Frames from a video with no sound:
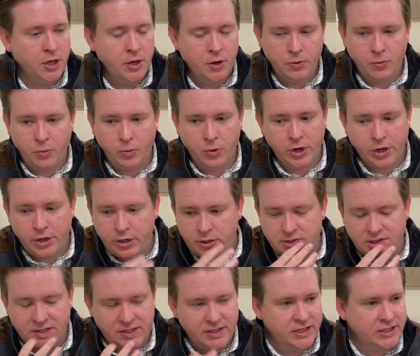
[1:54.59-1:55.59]
we're
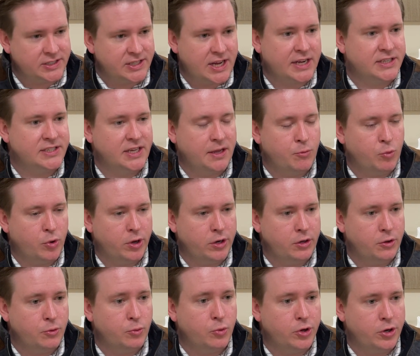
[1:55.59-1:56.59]
using the exact same one you
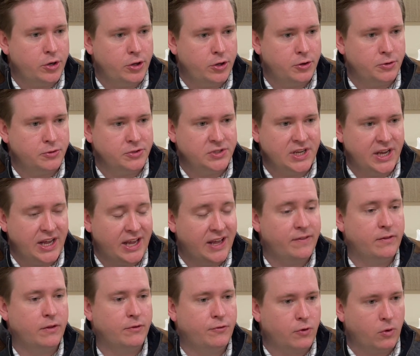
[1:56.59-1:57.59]
would use in
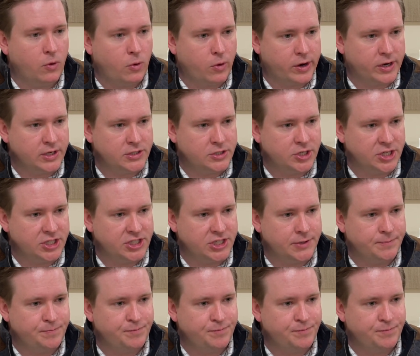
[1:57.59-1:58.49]
the full orchestration.